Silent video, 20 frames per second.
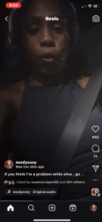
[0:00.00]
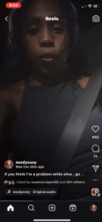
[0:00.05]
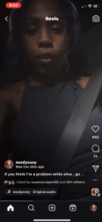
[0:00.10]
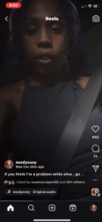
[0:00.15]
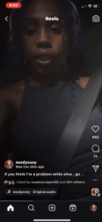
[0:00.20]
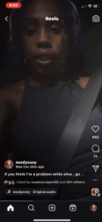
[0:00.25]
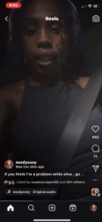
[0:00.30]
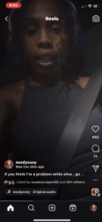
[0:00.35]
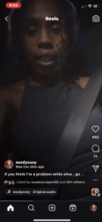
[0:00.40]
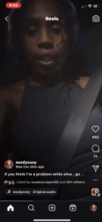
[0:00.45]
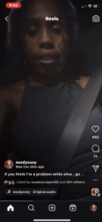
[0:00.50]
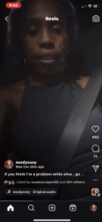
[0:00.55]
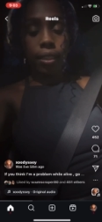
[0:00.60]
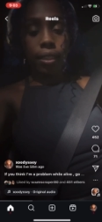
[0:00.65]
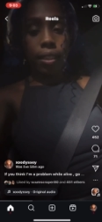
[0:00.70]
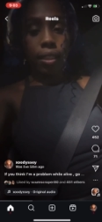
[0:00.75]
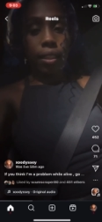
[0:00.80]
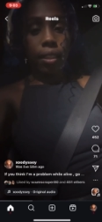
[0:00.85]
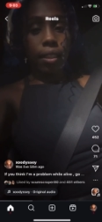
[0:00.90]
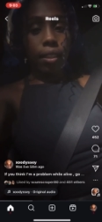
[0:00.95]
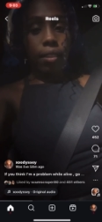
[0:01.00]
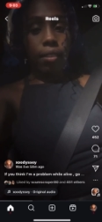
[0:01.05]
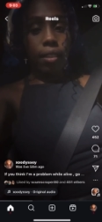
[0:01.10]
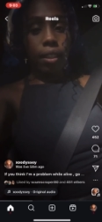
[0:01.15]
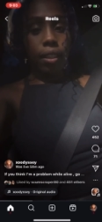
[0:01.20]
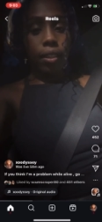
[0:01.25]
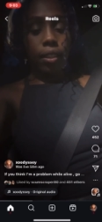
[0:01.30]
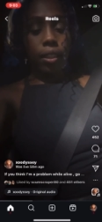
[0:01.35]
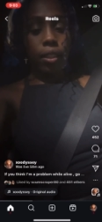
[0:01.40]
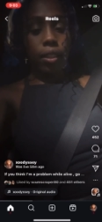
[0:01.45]
oversight.
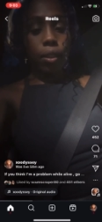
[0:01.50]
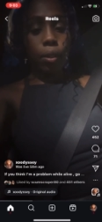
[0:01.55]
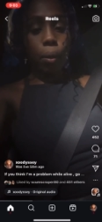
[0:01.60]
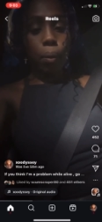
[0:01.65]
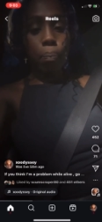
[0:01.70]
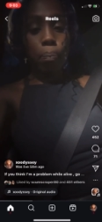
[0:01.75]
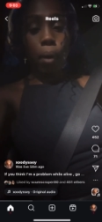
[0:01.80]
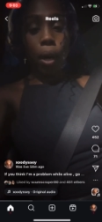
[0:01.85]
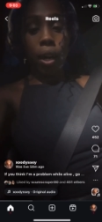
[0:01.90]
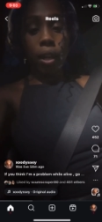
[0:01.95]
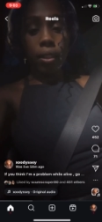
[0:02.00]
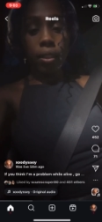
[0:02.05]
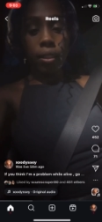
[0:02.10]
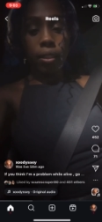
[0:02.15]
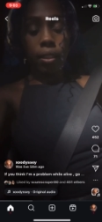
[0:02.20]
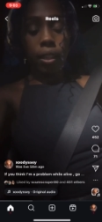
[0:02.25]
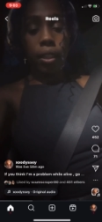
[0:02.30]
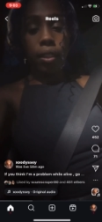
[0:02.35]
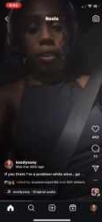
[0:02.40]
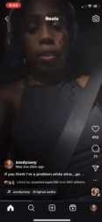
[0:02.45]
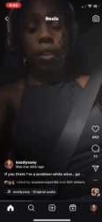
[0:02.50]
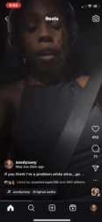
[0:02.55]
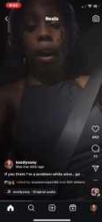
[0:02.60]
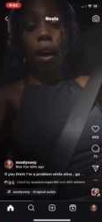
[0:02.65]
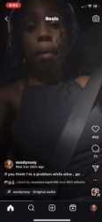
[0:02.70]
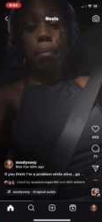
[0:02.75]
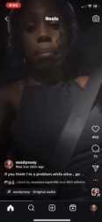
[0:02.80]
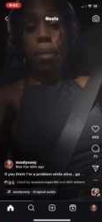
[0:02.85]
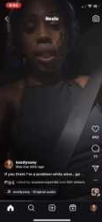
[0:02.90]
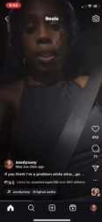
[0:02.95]
There is no boss. There is an
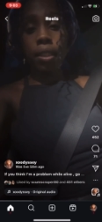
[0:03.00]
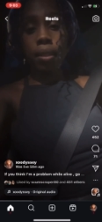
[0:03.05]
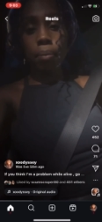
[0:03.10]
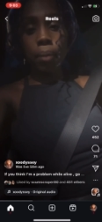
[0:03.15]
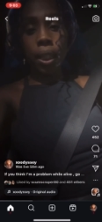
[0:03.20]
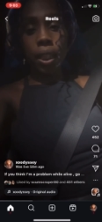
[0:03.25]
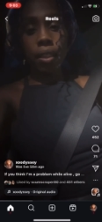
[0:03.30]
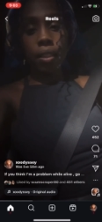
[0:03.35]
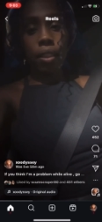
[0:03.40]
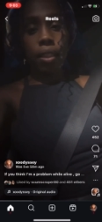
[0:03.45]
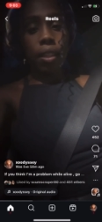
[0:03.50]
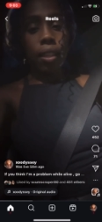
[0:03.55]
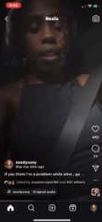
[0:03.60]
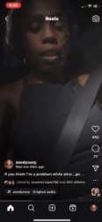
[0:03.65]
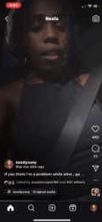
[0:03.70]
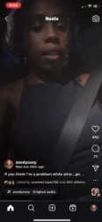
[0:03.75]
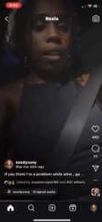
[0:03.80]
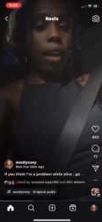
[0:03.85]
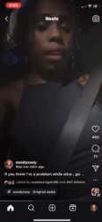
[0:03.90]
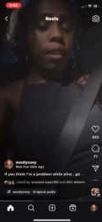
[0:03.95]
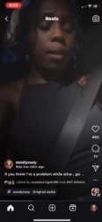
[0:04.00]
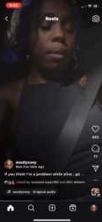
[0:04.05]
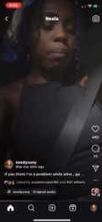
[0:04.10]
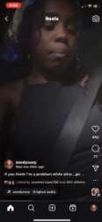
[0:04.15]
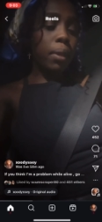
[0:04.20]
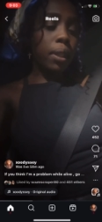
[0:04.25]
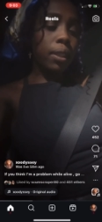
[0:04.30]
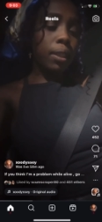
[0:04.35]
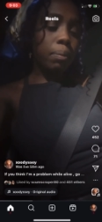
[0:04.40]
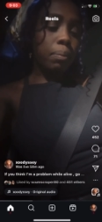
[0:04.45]
ombudsman. That
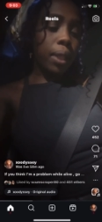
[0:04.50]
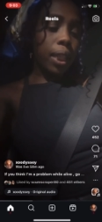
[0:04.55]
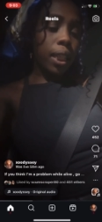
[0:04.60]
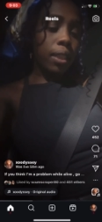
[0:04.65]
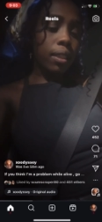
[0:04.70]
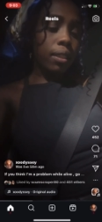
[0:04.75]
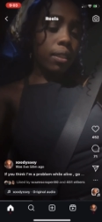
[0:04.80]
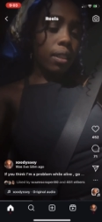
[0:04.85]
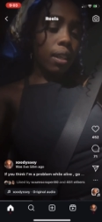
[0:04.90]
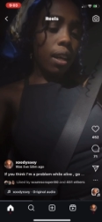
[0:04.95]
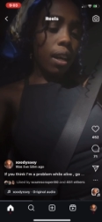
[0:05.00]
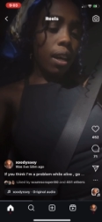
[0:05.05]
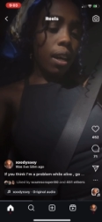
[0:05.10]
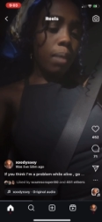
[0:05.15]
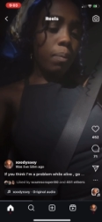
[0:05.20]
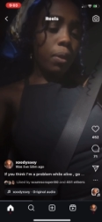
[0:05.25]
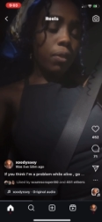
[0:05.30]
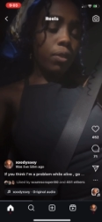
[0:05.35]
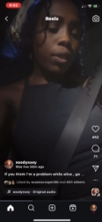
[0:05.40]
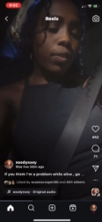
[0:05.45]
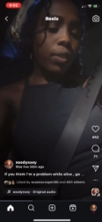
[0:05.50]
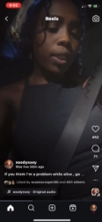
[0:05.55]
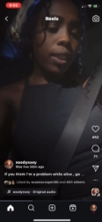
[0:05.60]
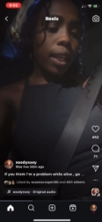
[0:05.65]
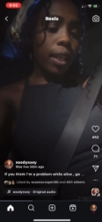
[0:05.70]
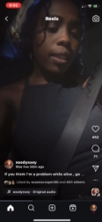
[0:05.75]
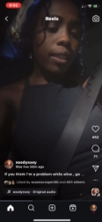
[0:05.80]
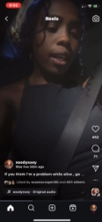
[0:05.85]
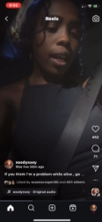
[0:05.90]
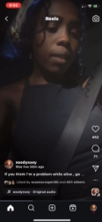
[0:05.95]
ombudsman of
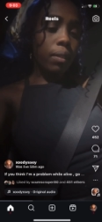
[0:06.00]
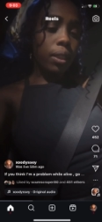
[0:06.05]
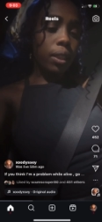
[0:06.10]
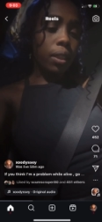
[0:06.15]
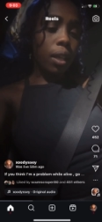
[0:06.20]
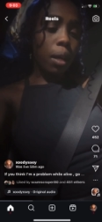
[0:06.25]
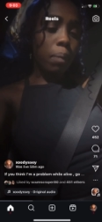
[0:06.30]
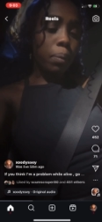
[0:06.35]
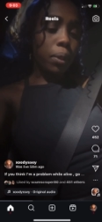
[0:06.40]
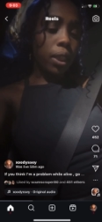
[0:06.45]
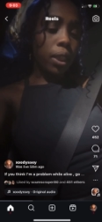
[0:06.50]
Riverside County Child